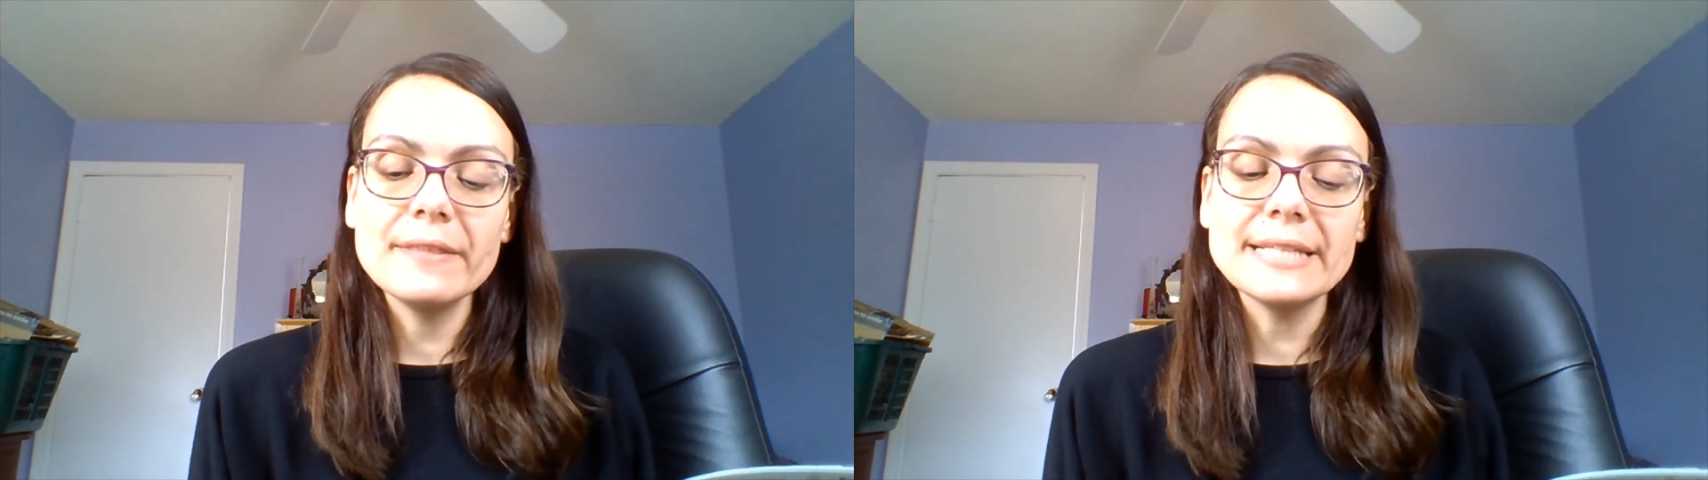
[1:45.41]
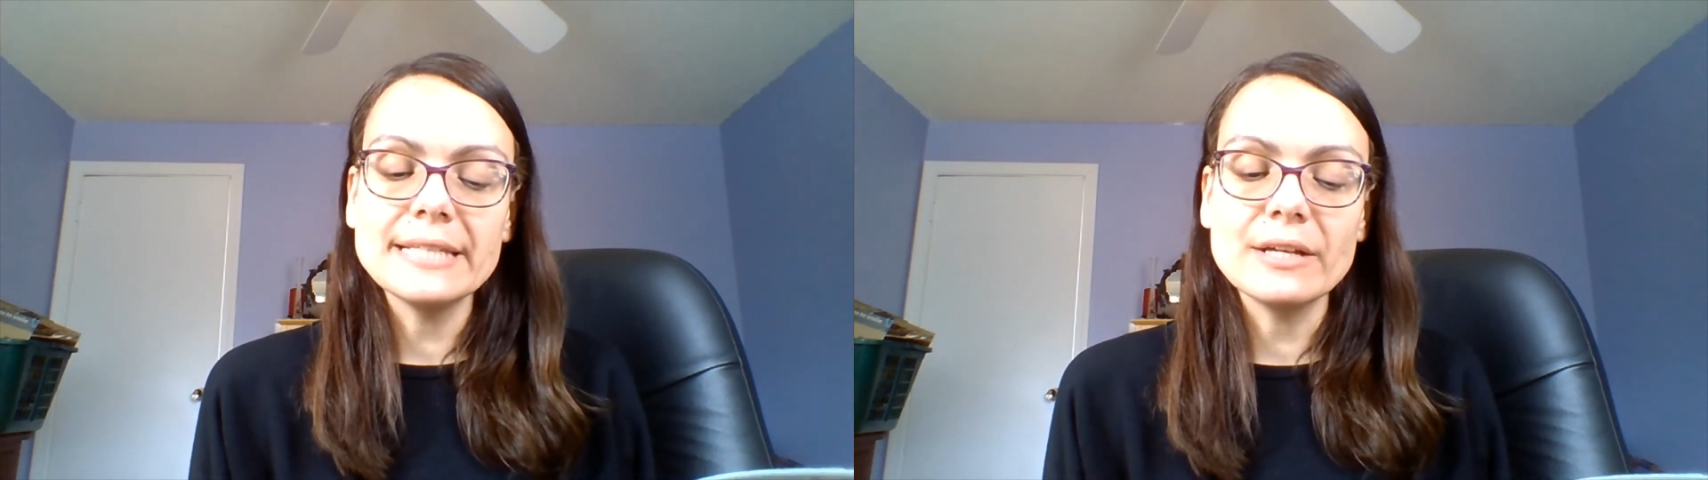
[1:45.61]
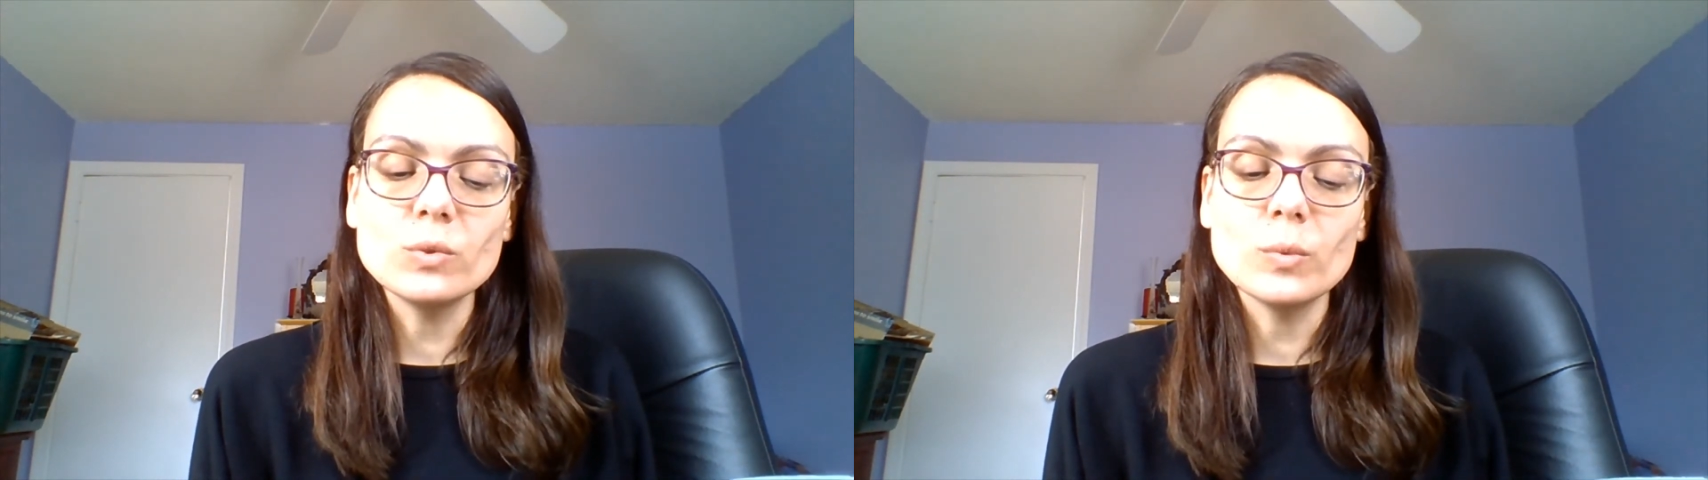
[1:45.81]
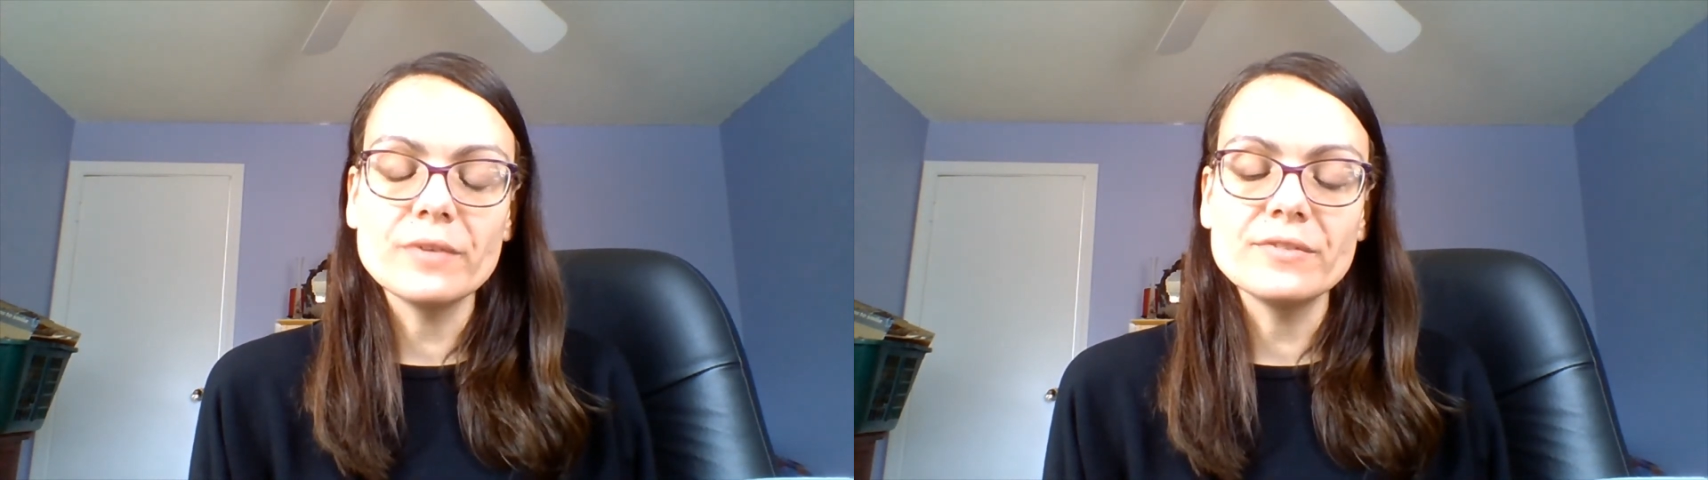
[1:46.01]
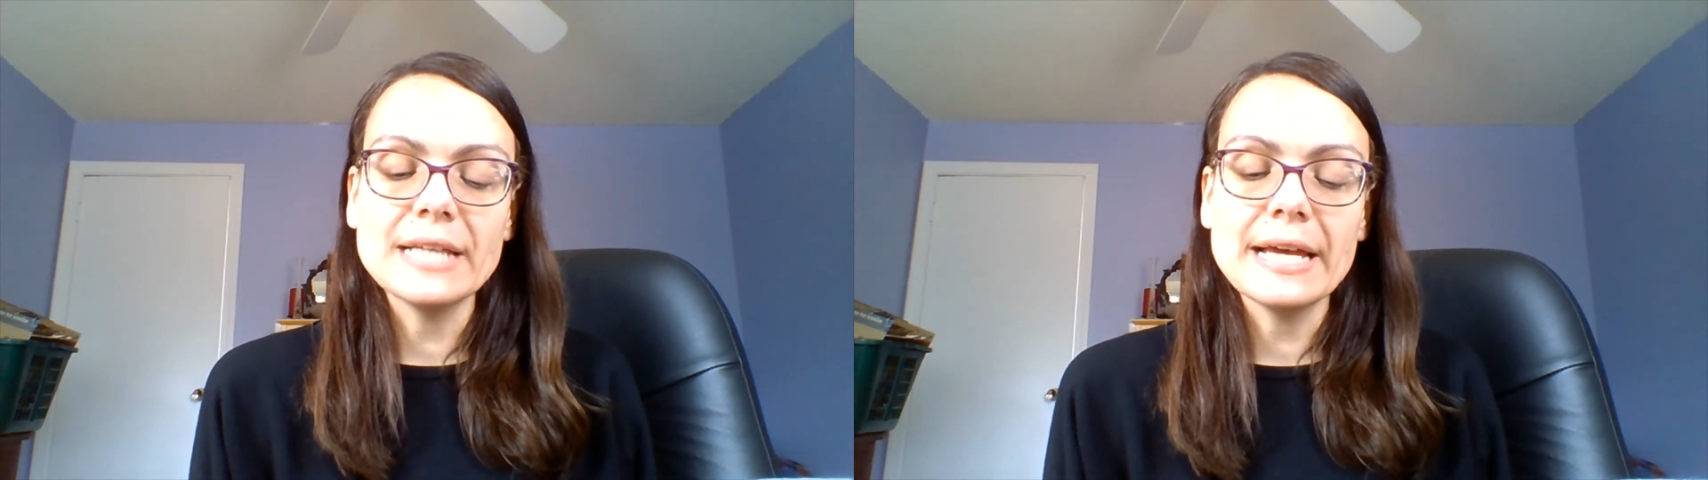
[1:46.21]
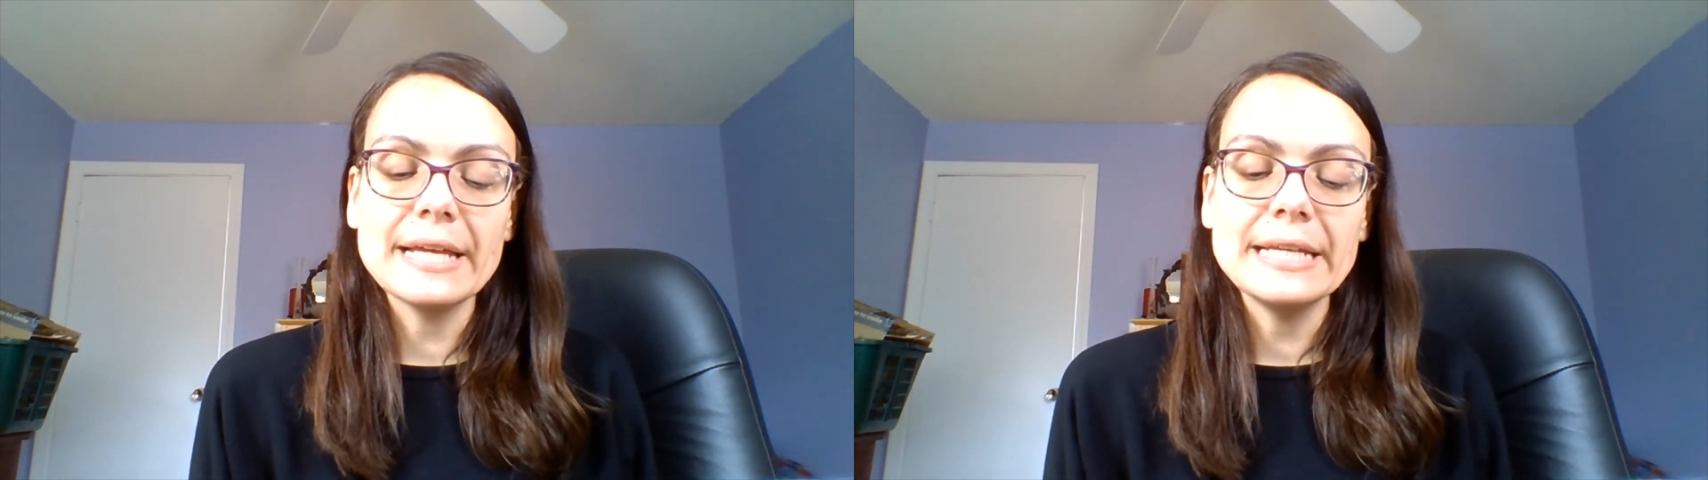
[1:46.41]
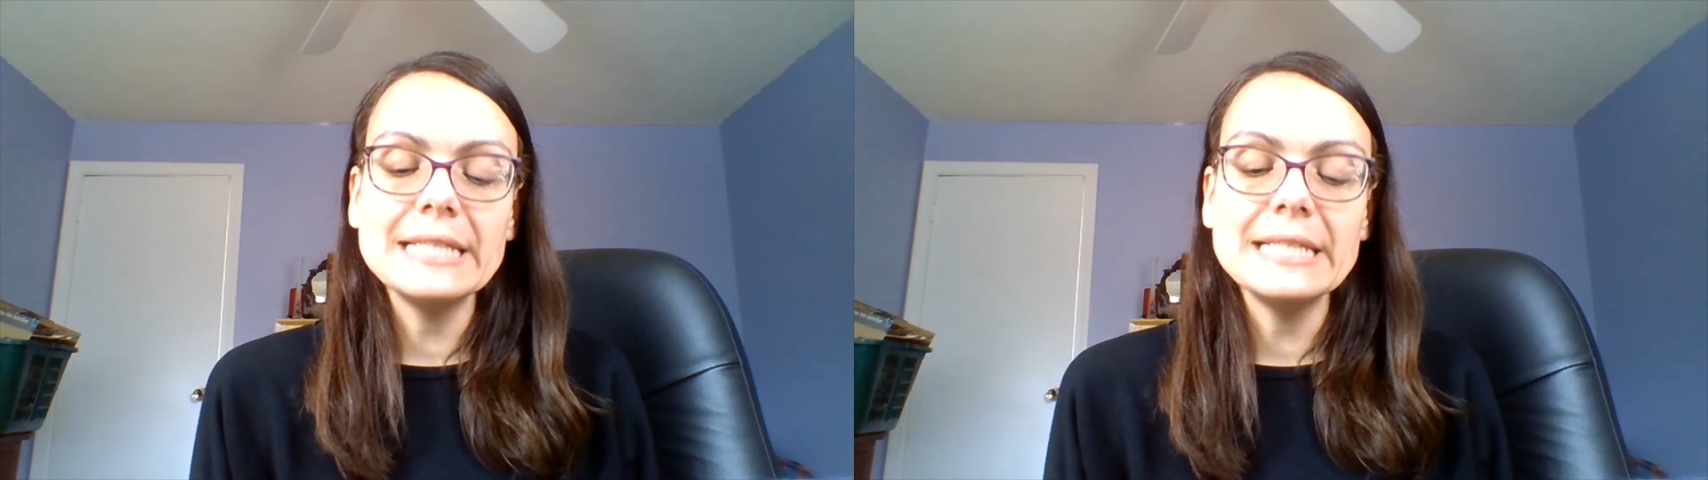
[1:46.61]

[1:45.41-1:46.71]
the second dwarf said.